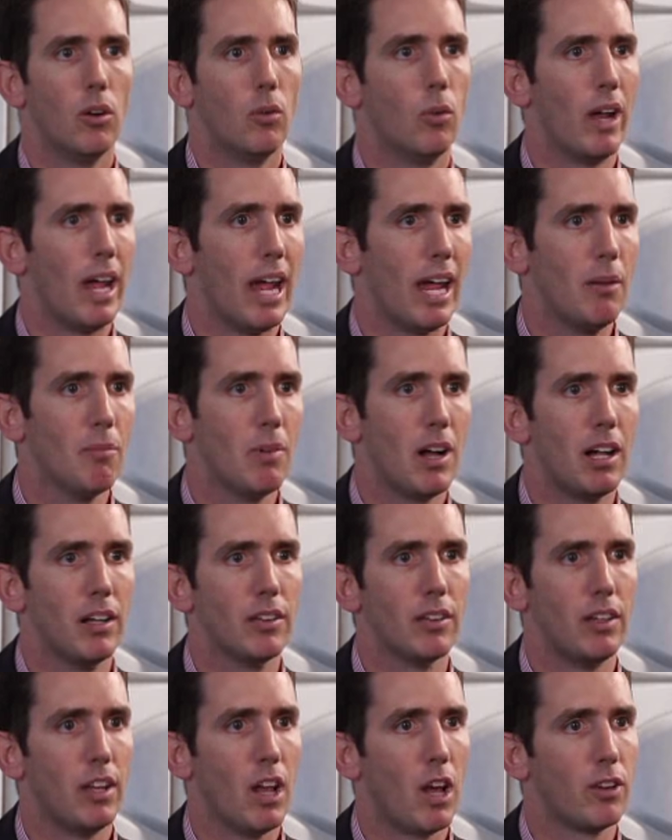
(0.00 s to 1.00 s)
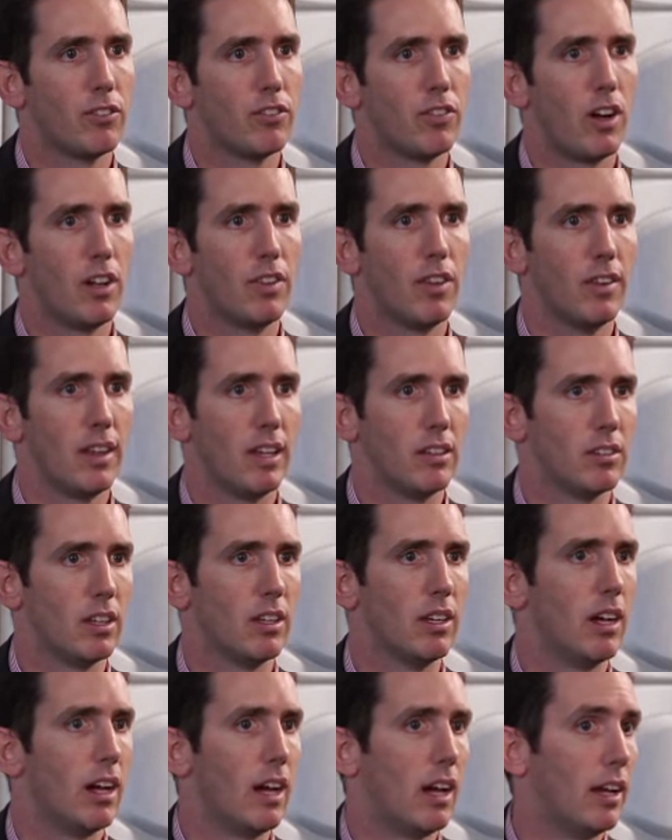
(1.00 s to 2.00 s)
we're emailed and notified that there's
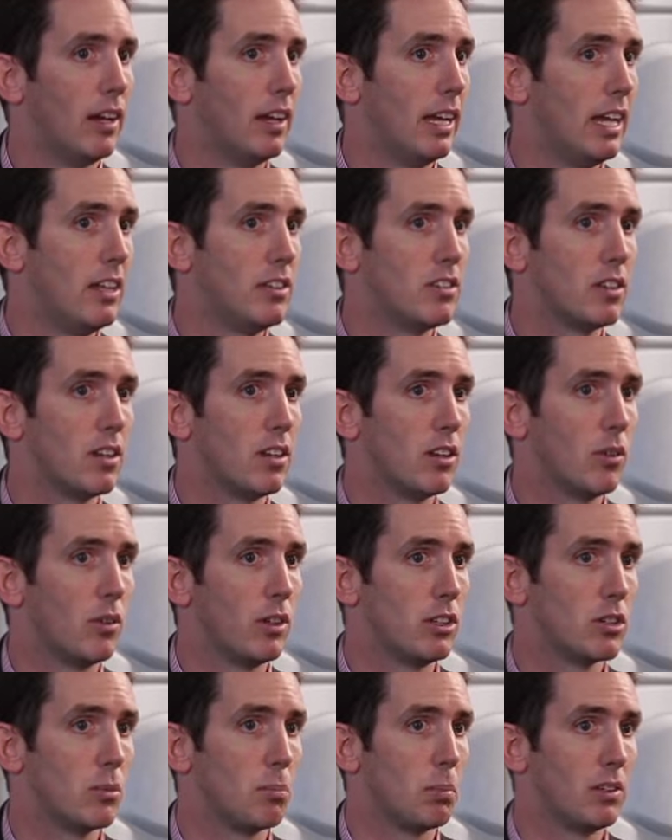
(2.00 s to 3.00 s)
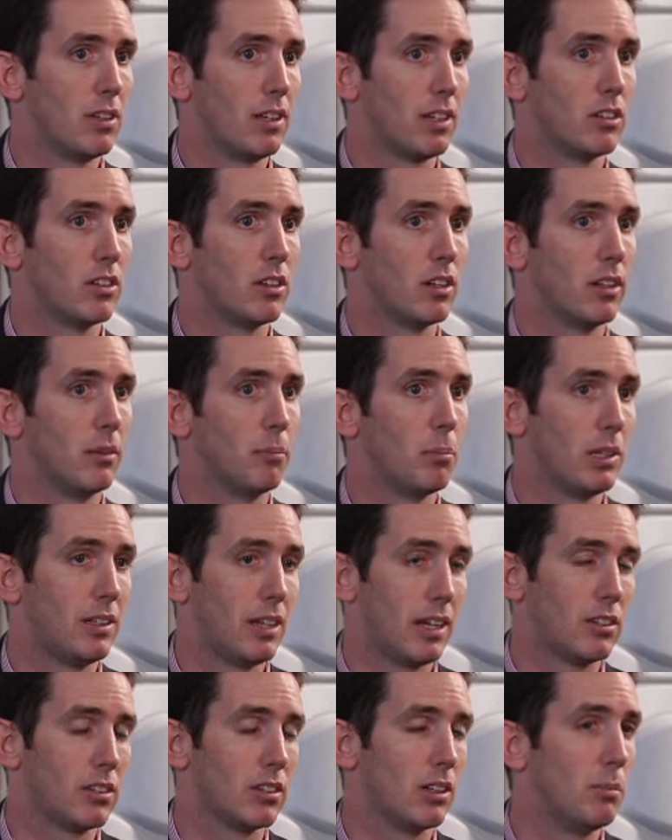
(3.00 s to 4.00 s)
an incident that we should
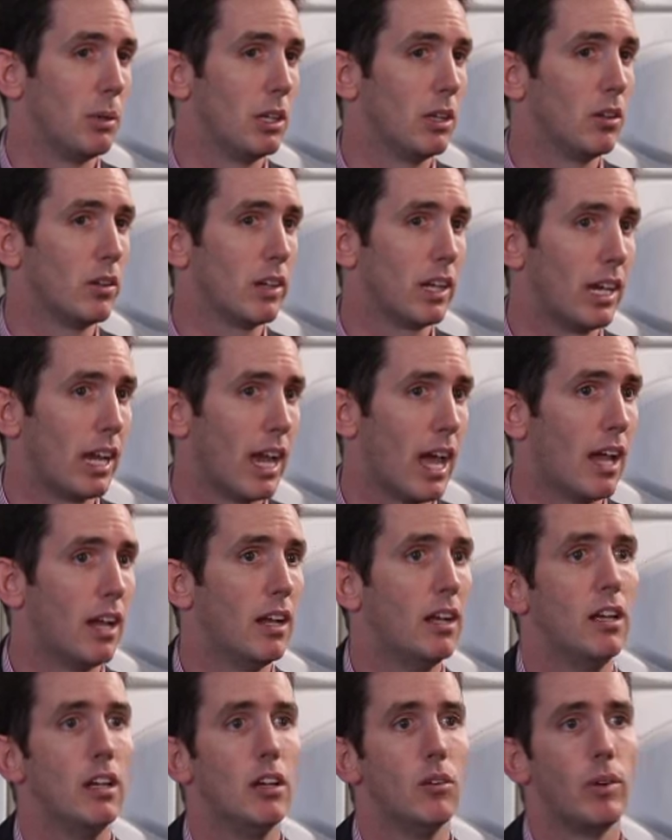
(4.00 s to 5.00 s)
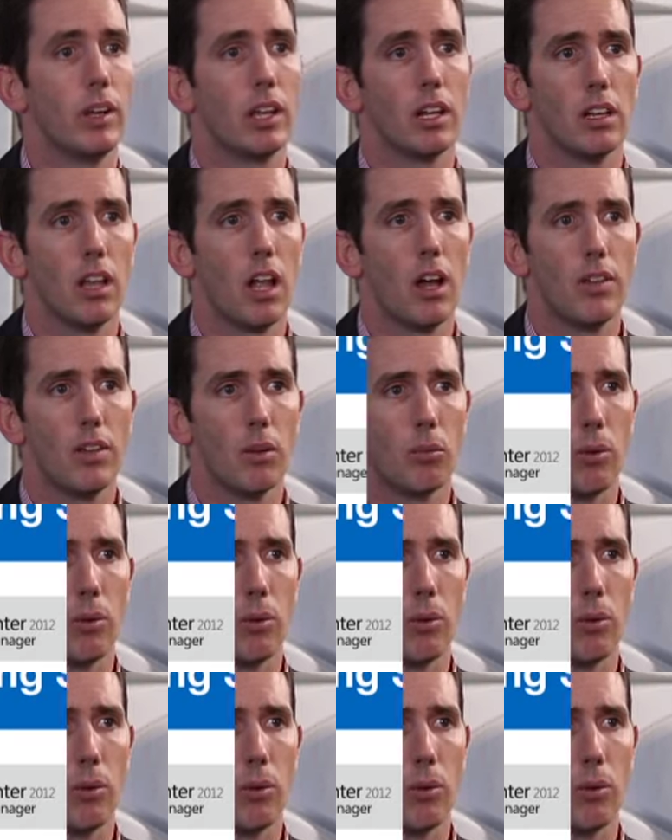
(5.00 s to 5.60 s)
potentially be looking at, we can load